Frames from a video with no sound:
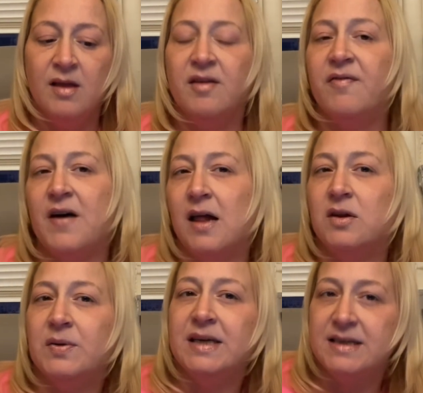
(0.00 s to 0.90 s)
The
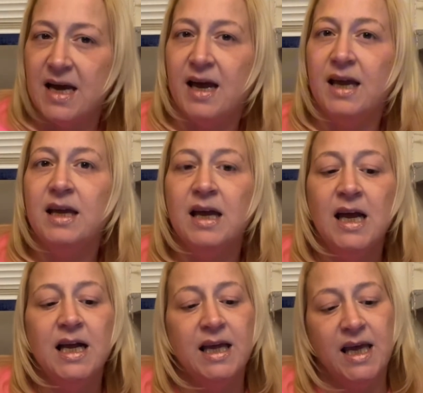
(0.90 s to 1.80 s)
following day,
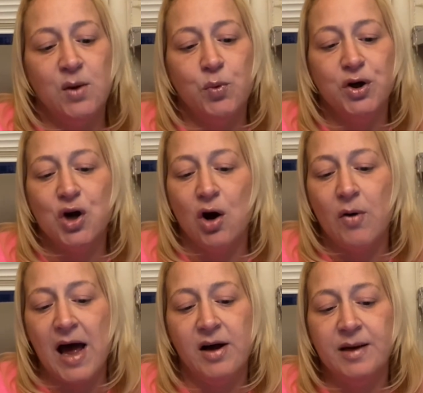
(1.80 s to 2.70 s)
he would
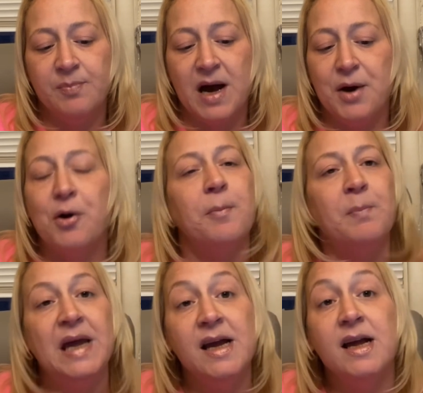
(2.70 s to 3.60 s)
go out and buy her a
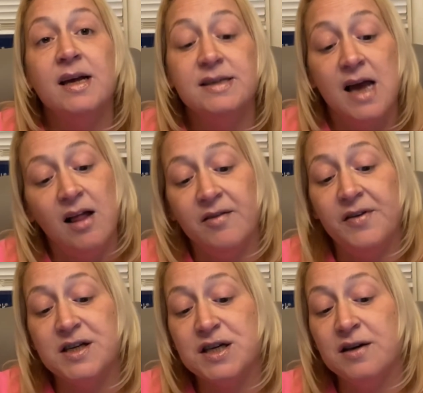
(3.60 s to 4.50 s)
pink
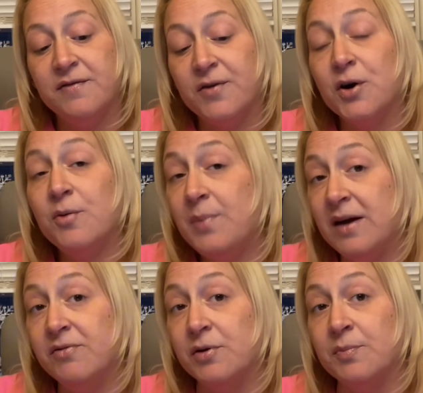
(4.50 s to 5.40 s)
television for her
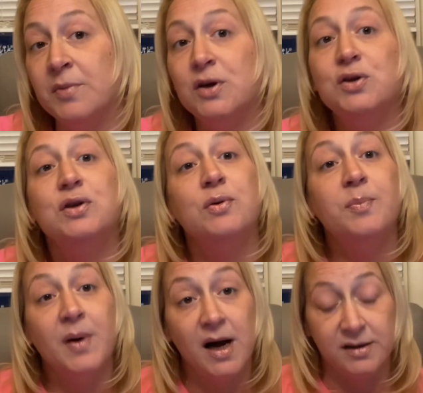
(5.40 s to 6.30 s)
bedroom to
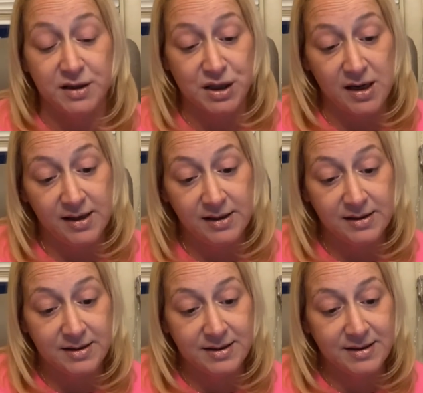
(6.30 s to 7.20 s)

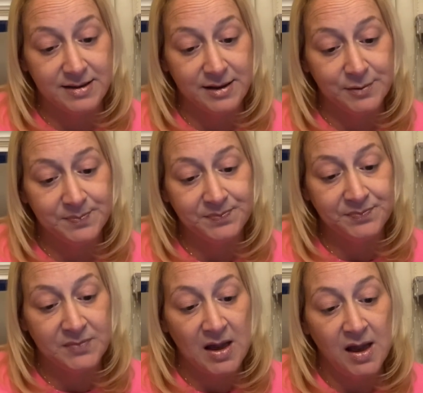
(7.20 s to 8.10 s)
apologize.
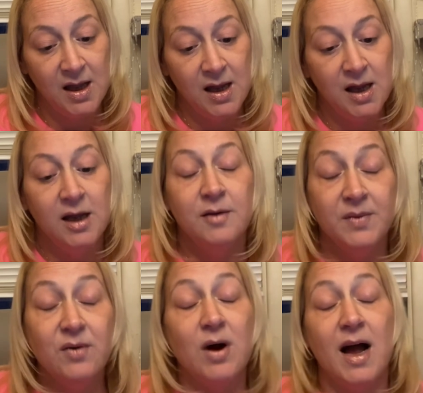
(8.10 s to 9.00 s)

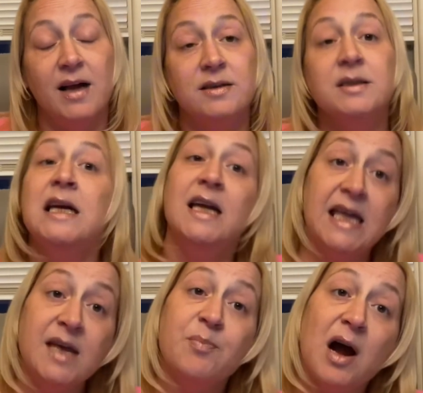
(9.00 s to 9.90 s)
Meanwhile,
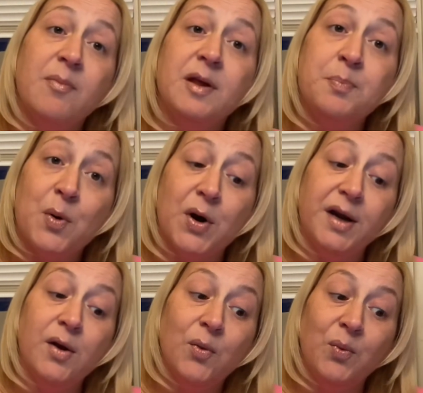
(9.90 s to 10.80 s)
he probably bought
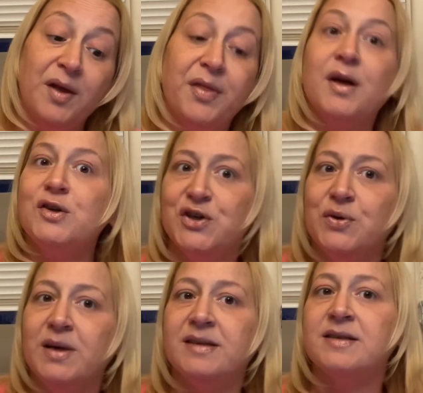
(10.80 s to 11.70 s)
it with
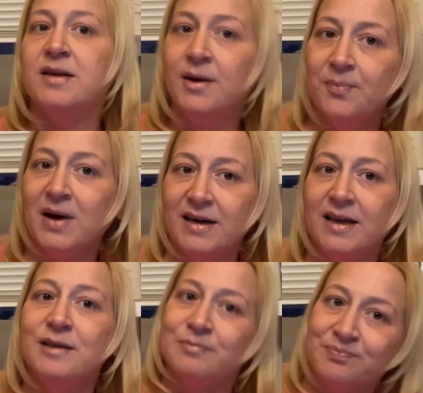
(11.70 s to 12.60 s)
Judith's money.